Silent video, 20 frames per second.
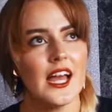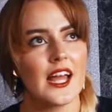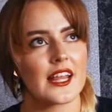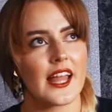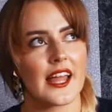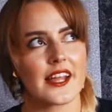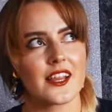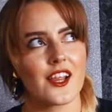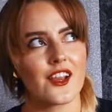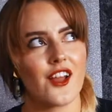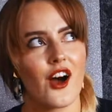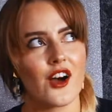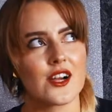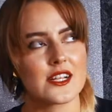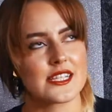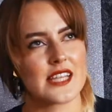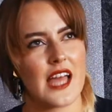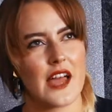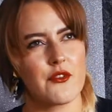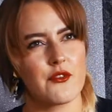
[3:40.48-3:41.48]
Like the
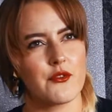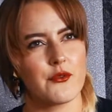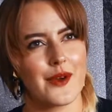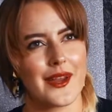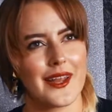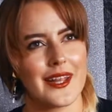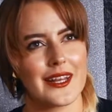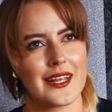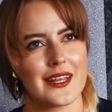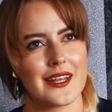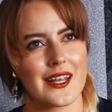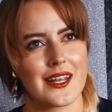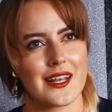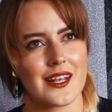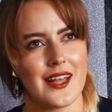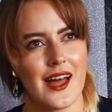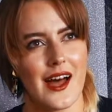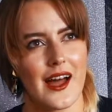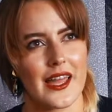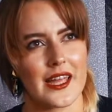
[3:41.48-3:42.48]
longest I've waited
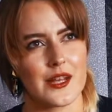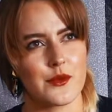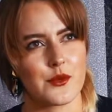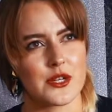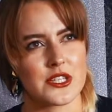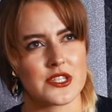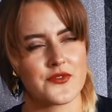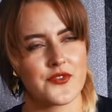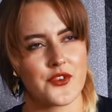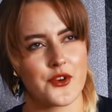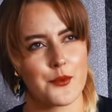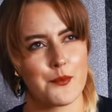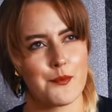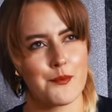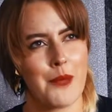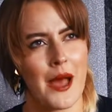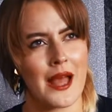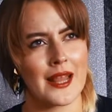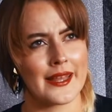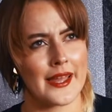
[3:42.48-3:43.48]
in line was for
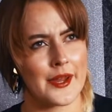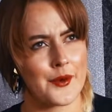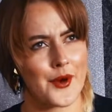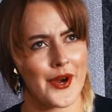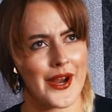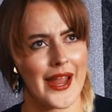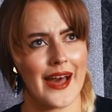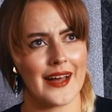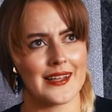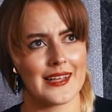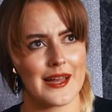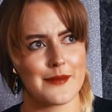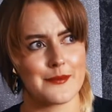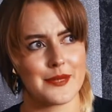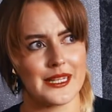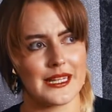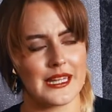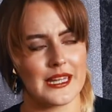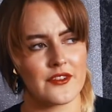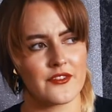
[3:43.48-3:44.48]
Palaye Royale, I
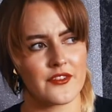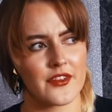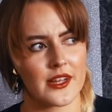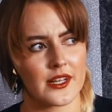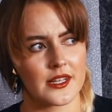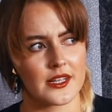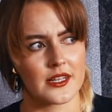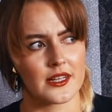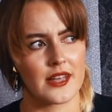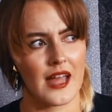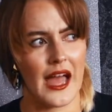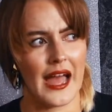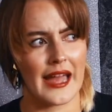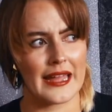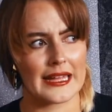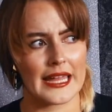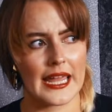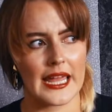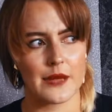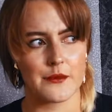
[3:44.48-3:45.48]
believe. Um,
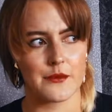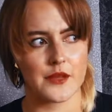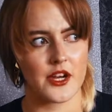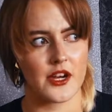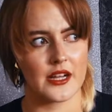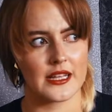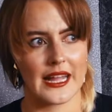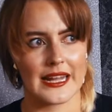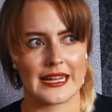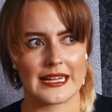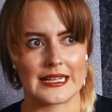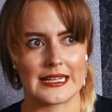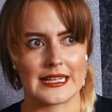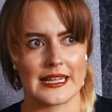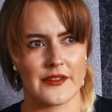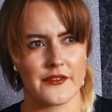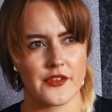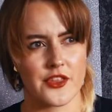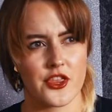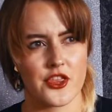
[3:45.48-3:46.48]
I came there at like
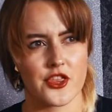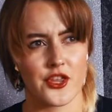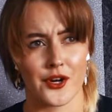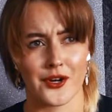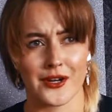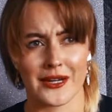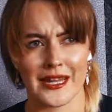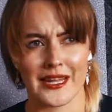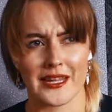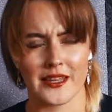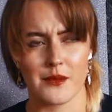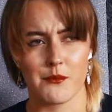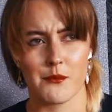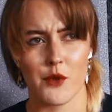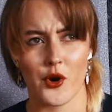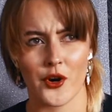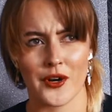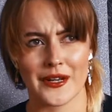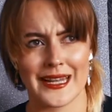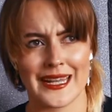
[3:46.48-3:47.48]
11.30 in the
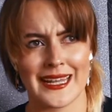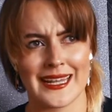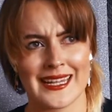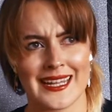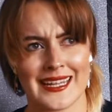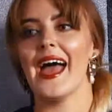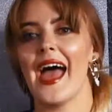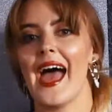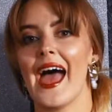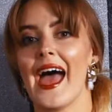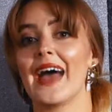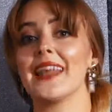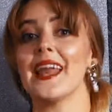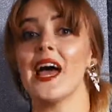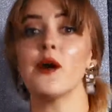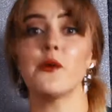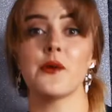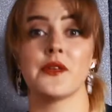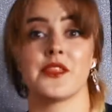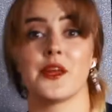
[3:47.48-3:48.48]
morning and
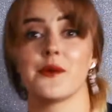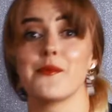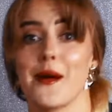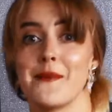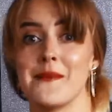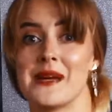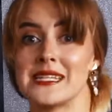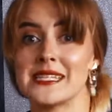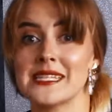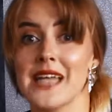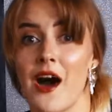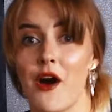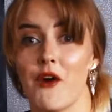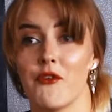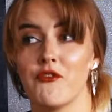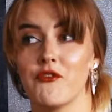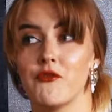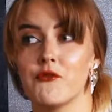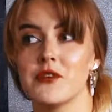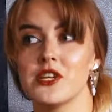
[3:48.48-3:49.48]
I went there by
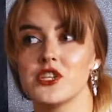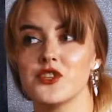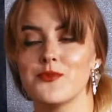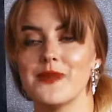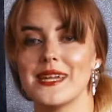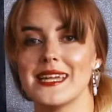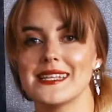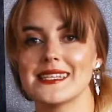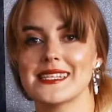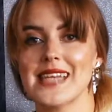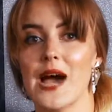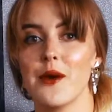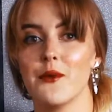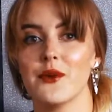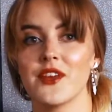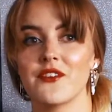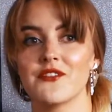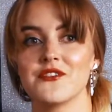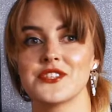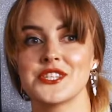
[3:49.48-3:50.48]
myself, which means I
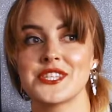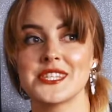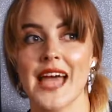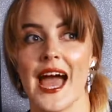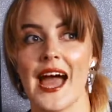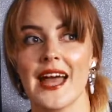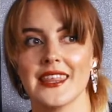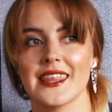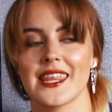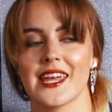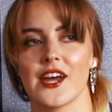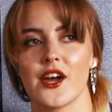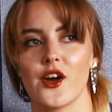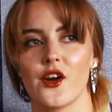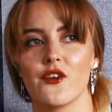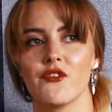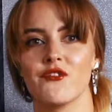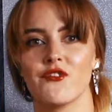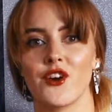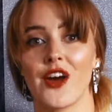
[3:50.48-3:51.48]
would have sat
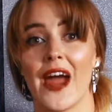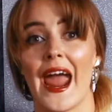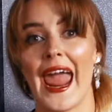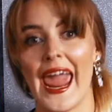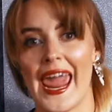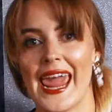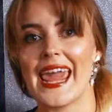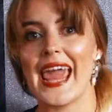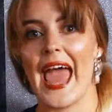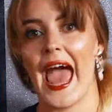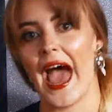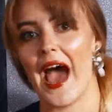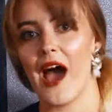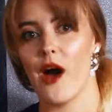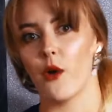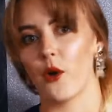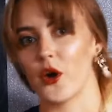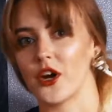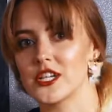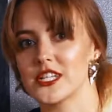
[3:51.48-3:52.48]
there for eight
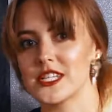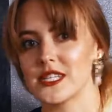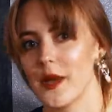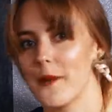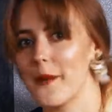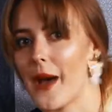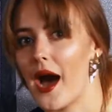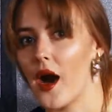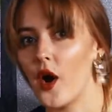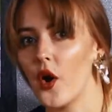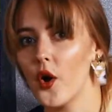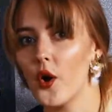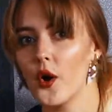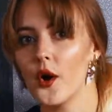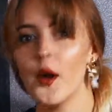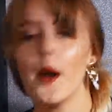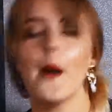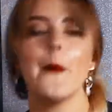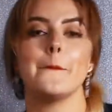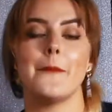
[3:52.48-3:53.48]
hours about
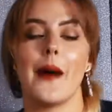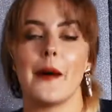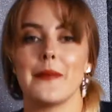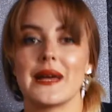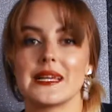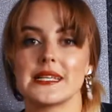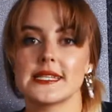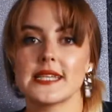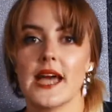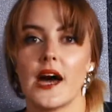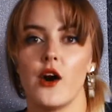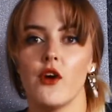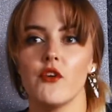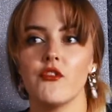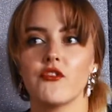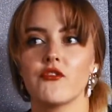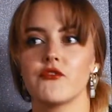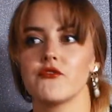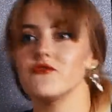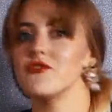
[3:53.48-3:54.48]
by
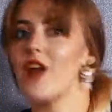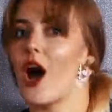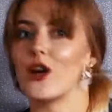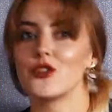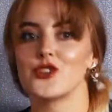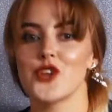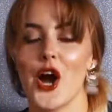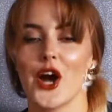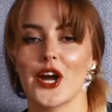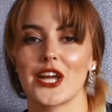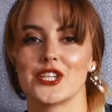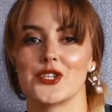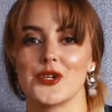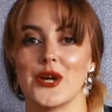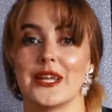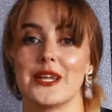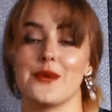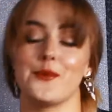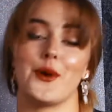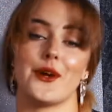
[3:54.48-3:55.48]
myself, not talking to
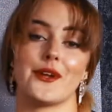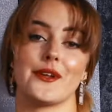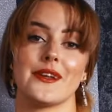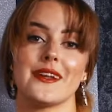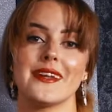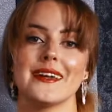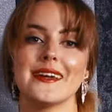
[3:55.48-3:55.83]
anyone,